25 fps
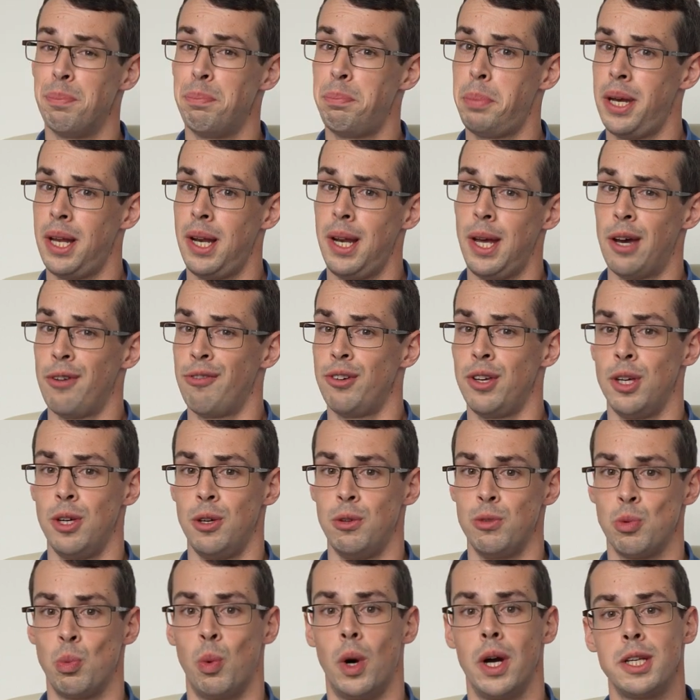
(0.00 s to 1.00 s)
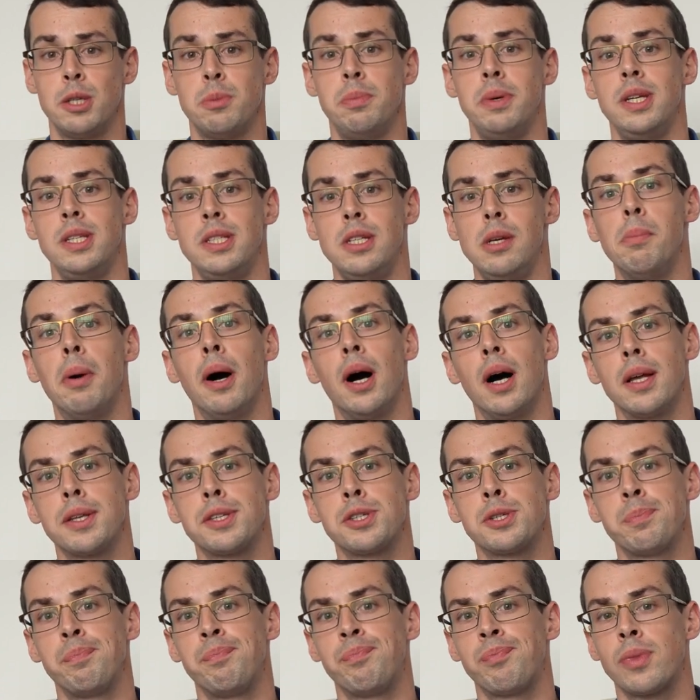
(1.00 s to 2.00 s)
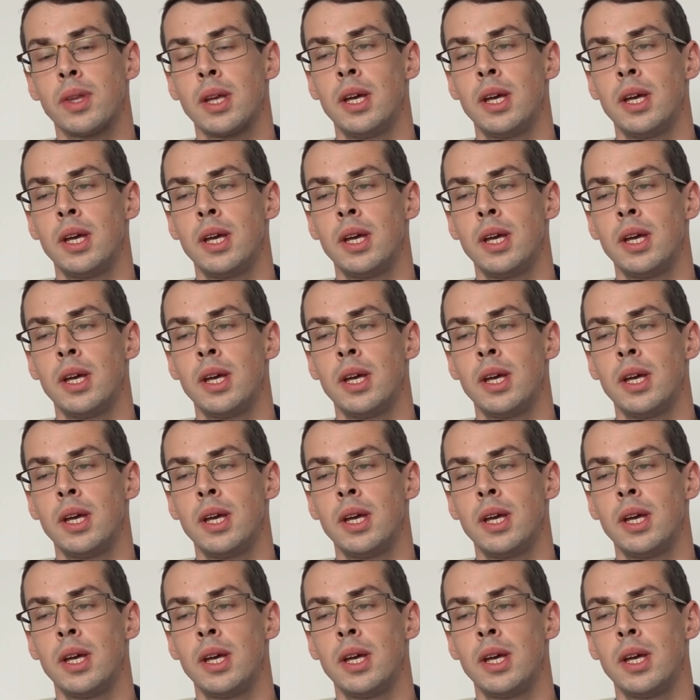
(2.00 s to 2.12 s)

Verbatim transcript: that barely ever use white PC parts.